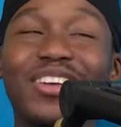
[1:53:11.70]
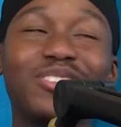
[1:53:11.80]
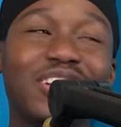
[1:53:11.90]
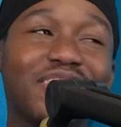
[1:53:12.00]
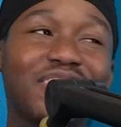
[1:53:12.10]

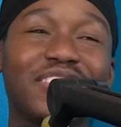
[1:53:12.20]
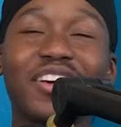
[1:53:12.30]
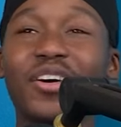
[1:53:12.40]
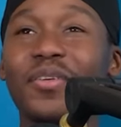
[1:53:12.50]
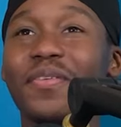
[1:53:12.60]
you just.
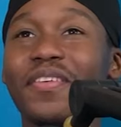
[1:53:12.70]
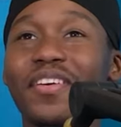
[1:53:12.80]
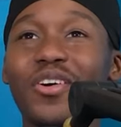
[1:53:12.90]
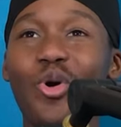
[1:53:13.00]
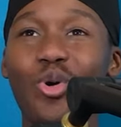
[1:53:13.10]
Uh,
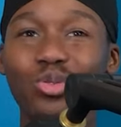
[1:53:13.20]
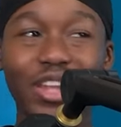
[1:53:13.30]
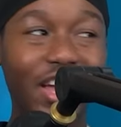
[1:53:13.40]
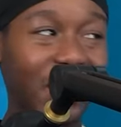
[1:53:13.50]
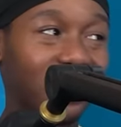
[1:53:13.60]
old
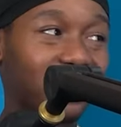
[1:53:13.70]
lady